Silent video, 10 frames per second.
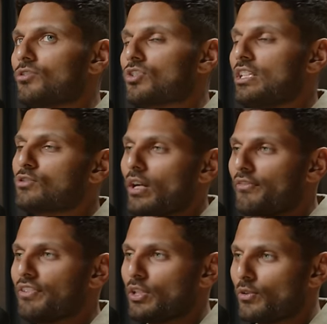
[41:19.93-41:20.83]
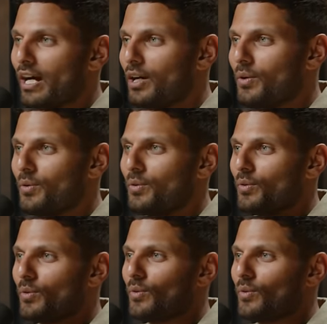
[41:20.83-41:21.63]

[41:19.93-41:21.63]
She's trying to figure out